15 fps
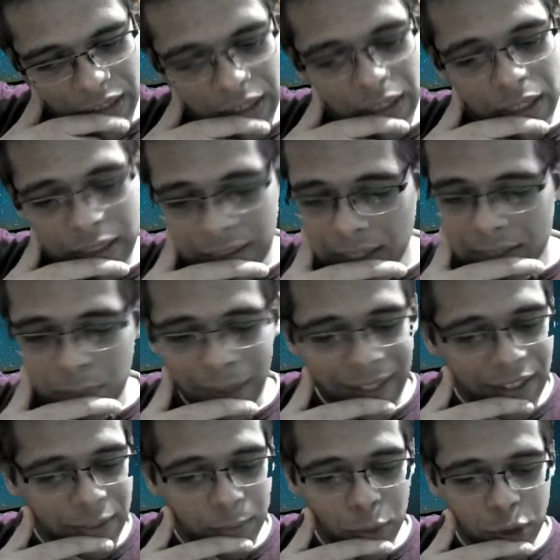Yes, white has
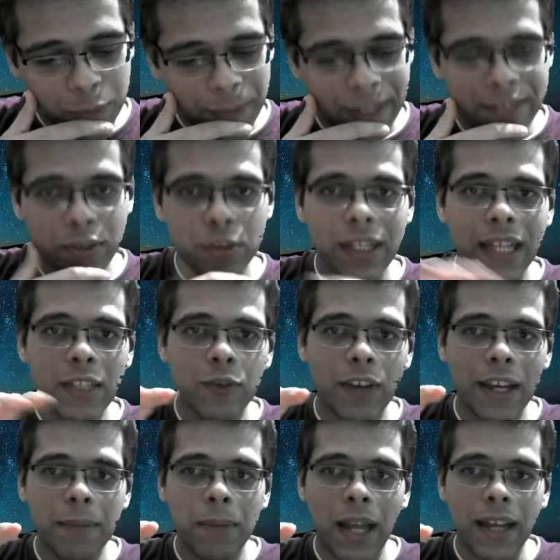more space, so that's why
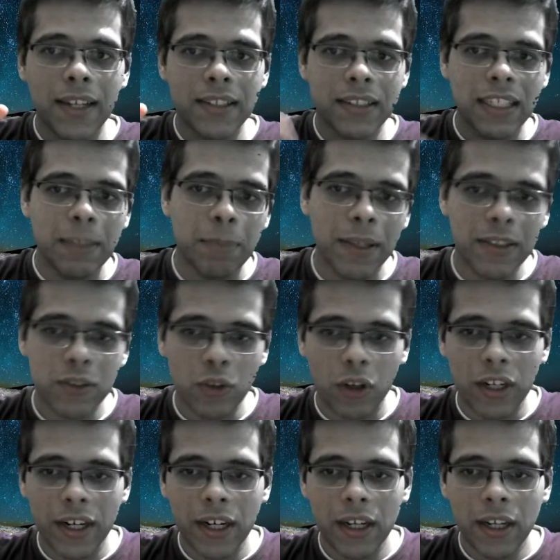black is keeping
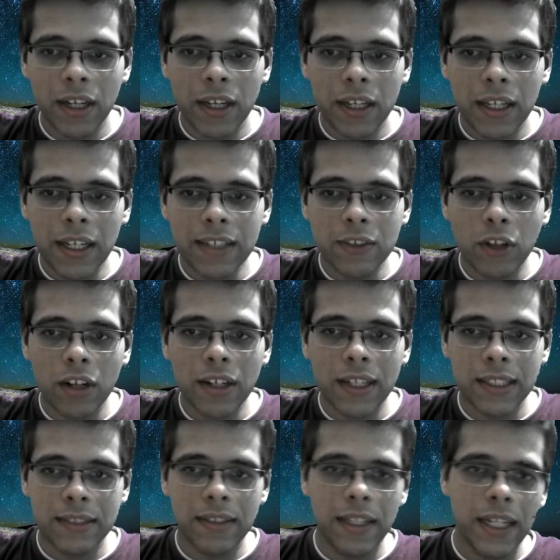solid. He's not
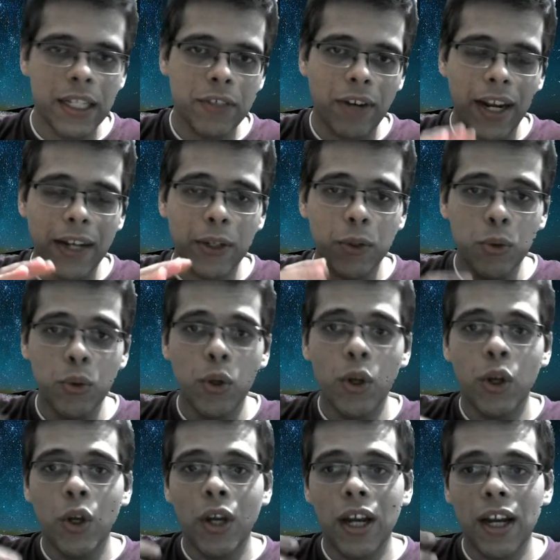necessarily trying to
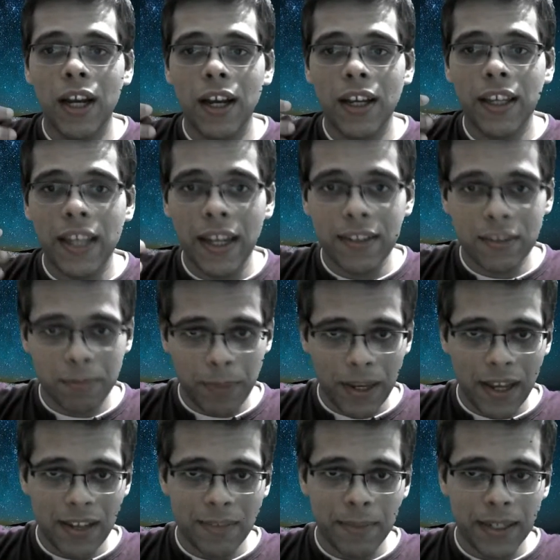gain
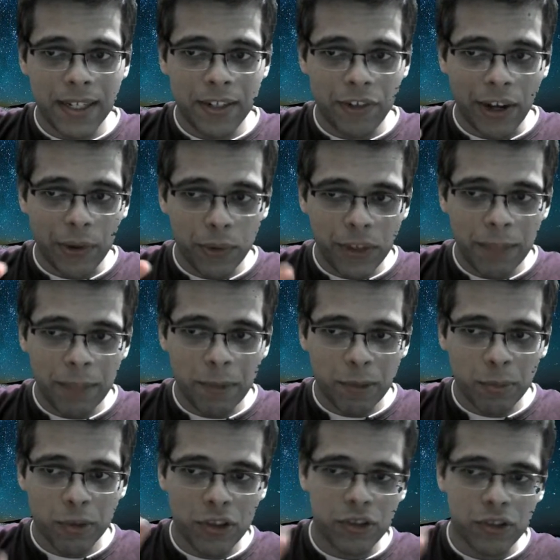space, but he's trying to keep his
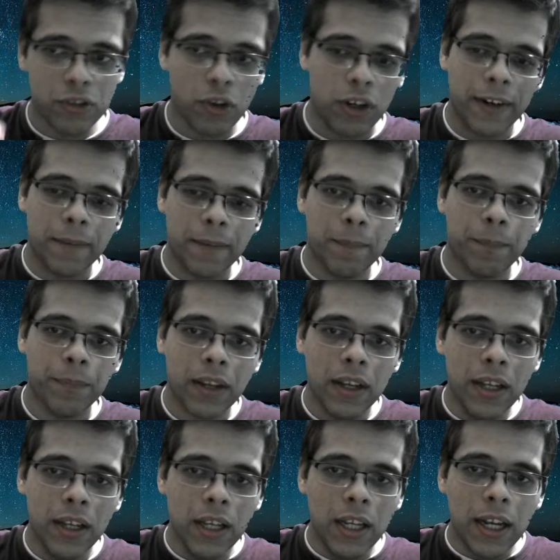position solid.
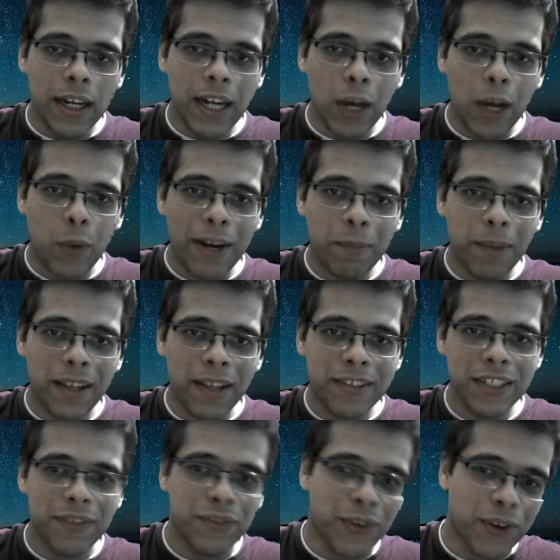And now white plays
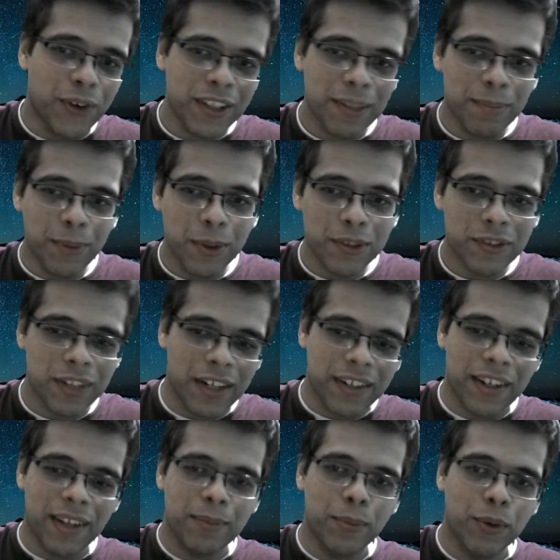g4, the most
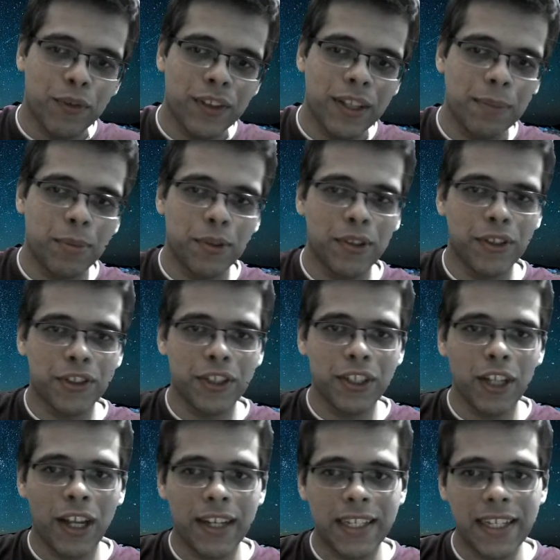threatening move in the position,
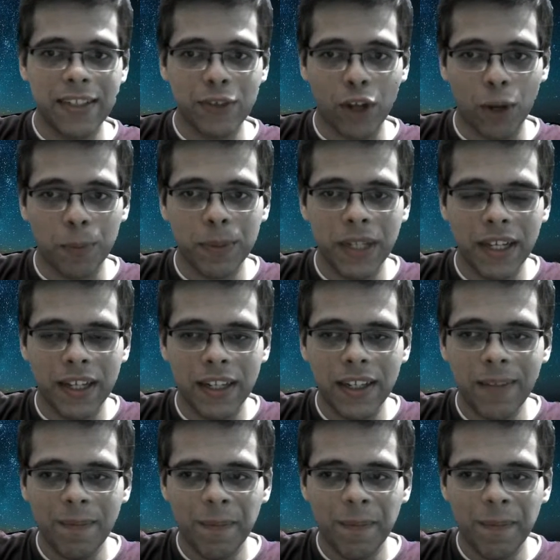at least optically.